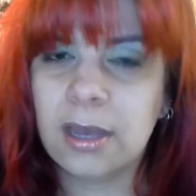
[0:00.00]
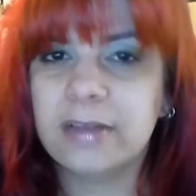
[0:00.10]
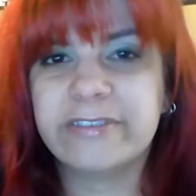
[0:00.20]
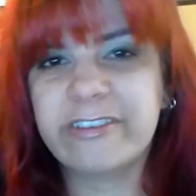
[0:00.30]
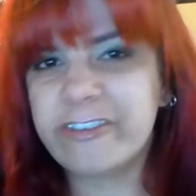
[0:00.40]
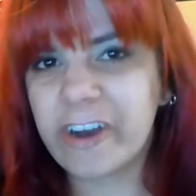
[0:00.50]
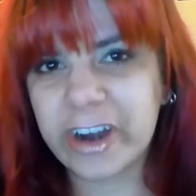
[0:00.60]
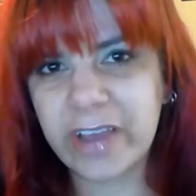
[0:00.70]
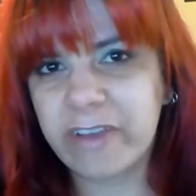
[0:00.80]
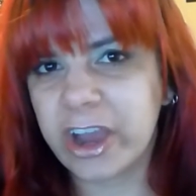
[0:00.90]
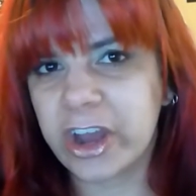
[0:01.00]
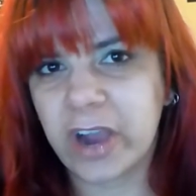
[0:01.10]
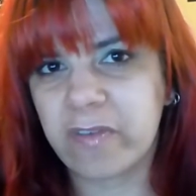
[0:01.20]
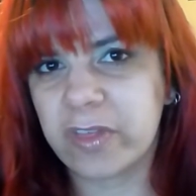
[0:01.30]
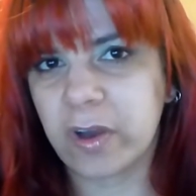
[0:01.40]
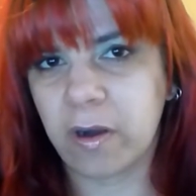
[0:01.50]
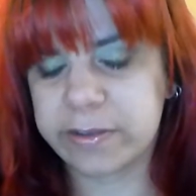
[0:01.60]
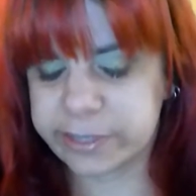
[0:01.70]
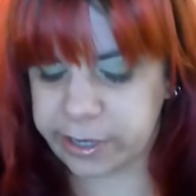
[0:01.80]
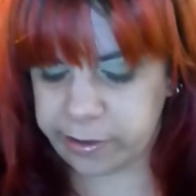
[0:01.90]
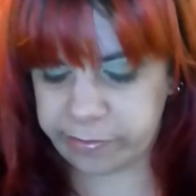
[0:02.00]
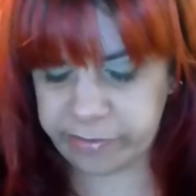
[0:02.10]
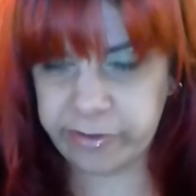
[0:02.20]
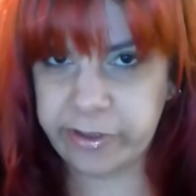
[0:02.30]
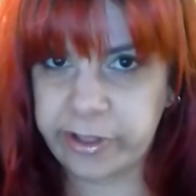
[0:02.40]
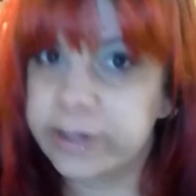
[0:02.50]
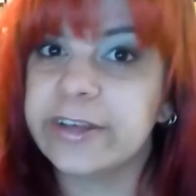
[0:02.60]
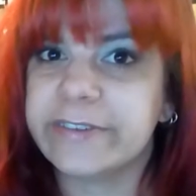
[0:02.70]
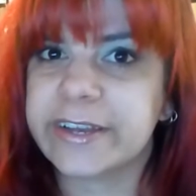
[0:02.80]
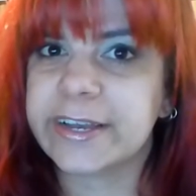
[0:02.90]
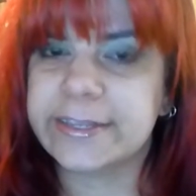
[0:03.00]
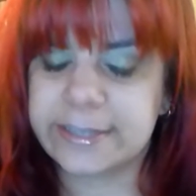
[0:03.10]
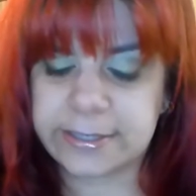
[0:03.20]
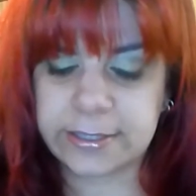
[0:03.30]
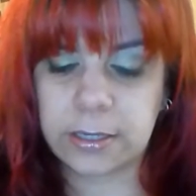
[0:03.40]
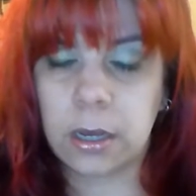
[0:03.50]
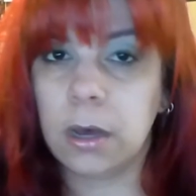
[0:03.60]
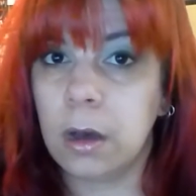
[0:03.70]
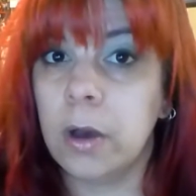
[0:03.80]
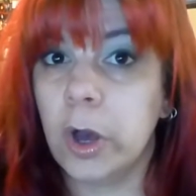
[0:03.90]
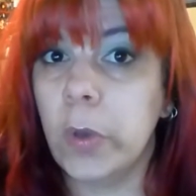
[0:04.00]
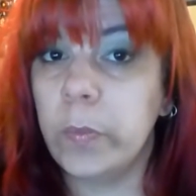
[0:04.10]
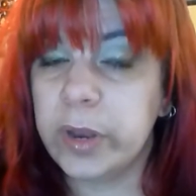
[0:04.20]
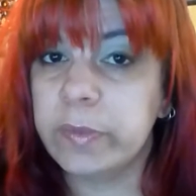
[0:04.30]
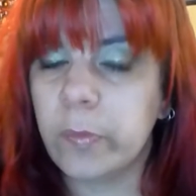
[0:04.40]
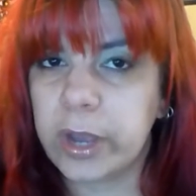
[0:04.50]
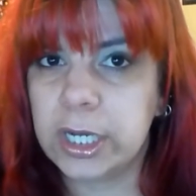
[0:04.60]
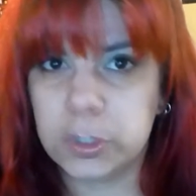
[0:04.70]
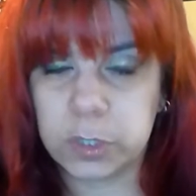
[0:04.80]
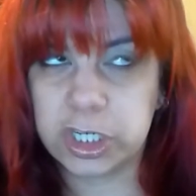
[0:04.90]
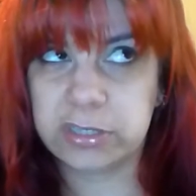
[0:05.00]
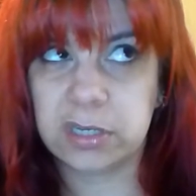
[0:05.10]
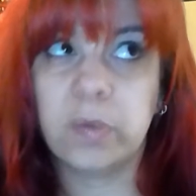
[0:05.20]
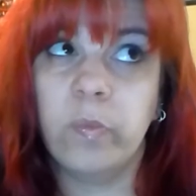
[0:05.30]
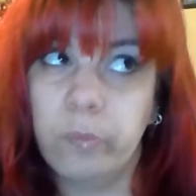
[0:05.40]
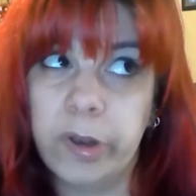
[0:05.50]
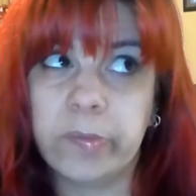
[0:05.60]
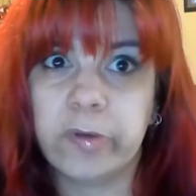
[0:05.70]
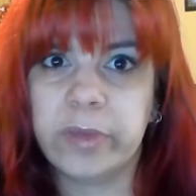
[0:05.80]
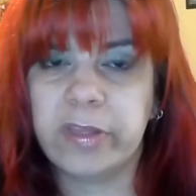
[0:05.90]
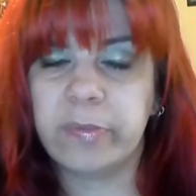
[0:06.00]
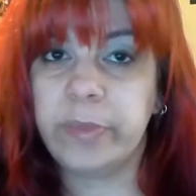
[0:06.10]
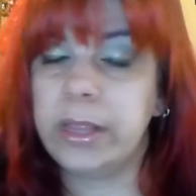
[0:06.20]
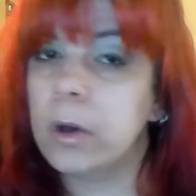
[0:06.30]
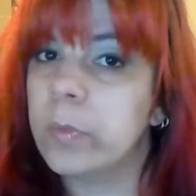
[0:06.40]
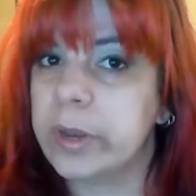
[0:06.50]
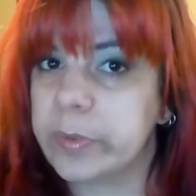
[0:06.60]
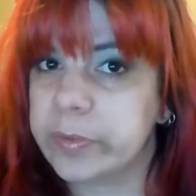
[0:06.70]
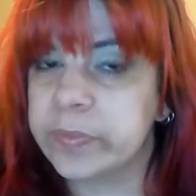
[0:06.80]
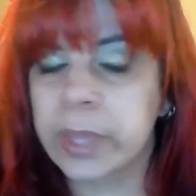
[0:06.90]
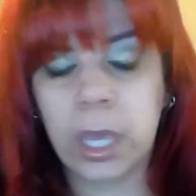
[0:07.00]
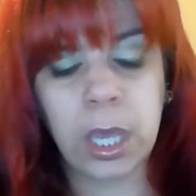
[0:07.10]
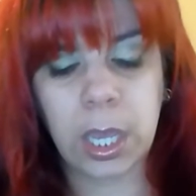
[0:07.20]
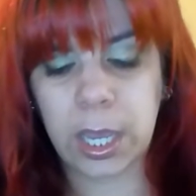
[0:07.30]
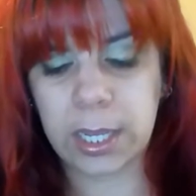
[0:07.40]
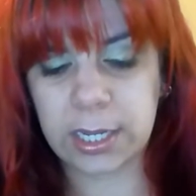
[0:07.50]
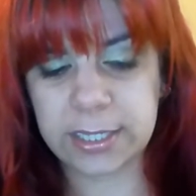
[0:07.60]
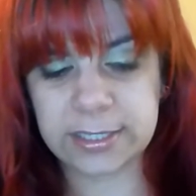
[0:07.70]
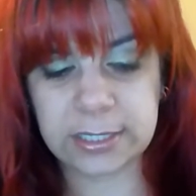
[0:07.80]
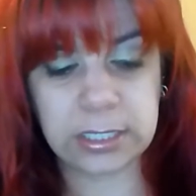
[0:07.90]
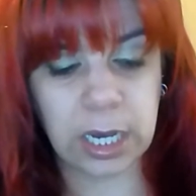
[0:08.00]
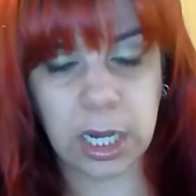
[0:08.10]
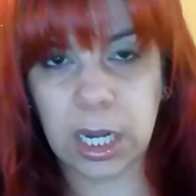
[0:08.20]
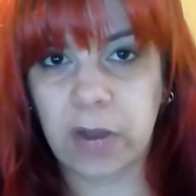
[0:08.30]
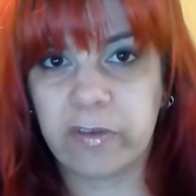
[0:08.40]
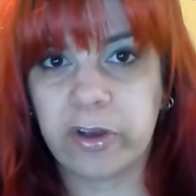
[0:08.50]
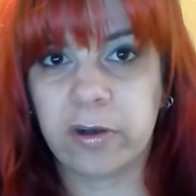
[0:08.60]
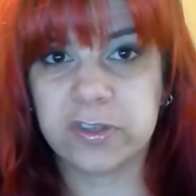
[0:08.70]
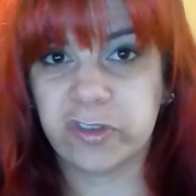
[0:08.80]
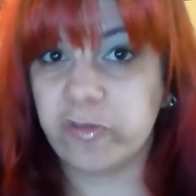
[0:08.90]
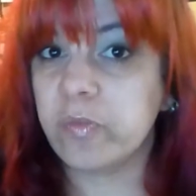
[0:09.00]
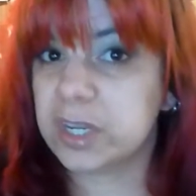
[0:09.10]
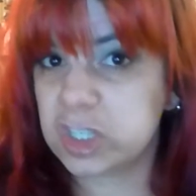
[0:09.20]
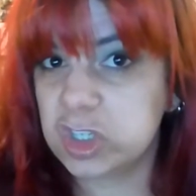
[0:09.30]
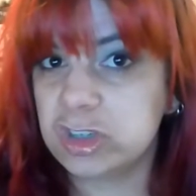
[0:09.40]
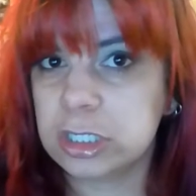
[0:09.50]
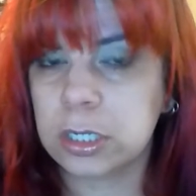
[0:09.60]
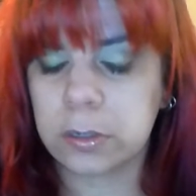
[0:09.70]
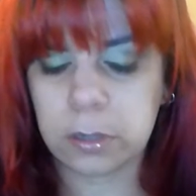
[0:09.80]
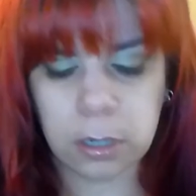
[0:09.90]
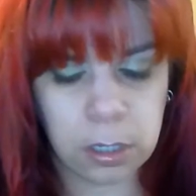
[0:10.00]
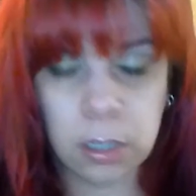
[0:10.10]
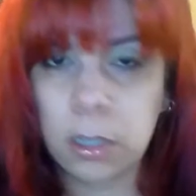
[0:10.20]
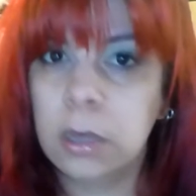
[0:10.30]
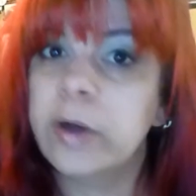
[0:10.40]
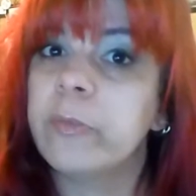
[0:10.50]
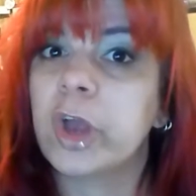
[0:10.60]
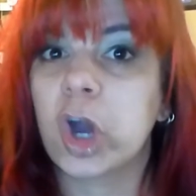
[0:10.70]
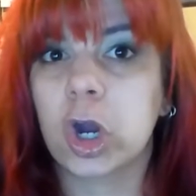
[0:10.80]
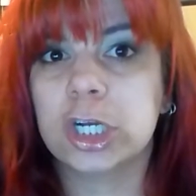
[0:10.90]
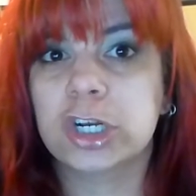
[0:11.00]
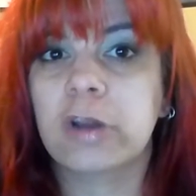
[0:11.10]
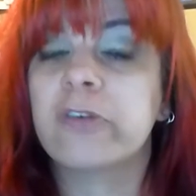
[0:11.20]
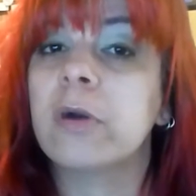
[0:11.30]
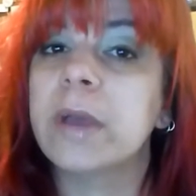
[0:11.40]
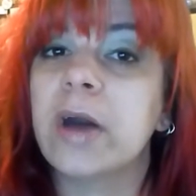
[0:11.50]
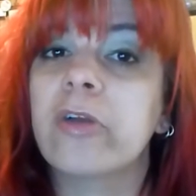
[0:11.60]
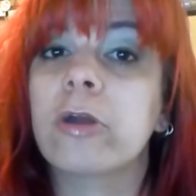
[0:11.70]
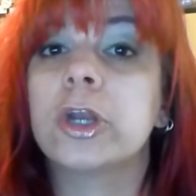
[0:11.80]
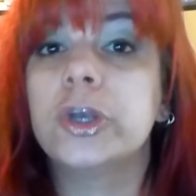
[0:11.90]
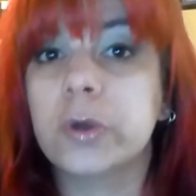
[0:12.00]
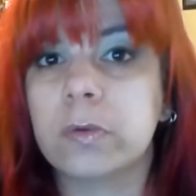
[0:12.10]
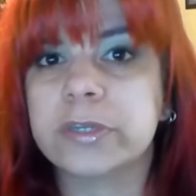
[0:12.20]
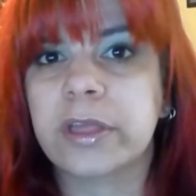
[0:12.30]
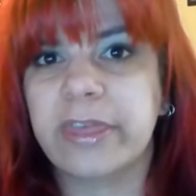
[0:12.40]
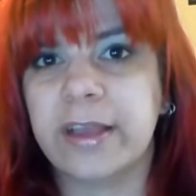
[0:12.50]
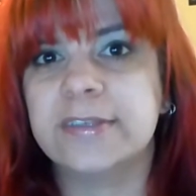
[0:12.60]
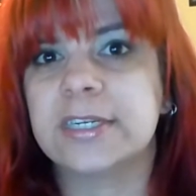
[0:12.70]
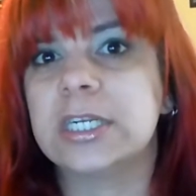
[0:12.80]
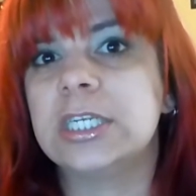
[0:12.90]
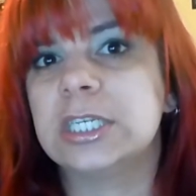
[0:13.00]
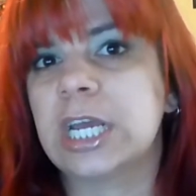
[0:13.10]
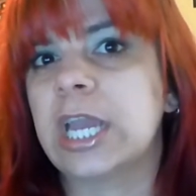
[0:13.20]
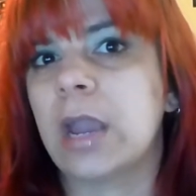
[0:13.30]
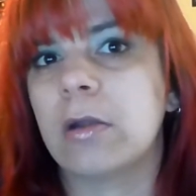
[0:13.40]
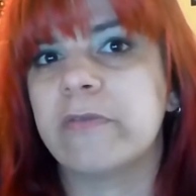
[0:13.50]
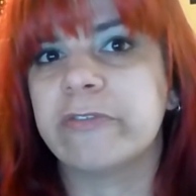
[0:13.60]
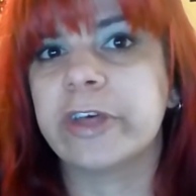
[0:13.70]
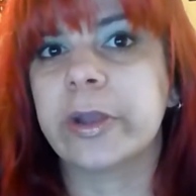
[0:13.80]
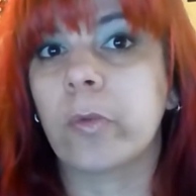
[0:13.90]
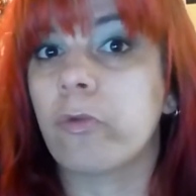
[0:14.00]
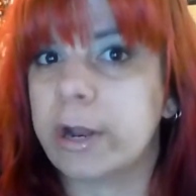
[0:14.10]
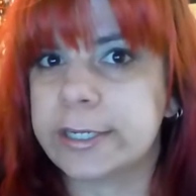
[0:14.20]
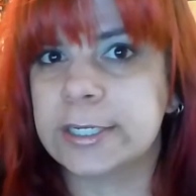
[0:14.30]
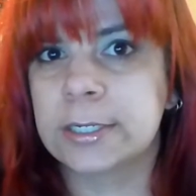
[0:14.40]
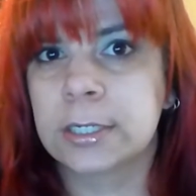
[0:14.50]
it's not even gonna cover the cost of living. It's minimum wage, which isn't minimum, it's below minimum, and it's not going to cover the cost of my student loan, my car insurance, and all my other adult things that I need to take care of, like rent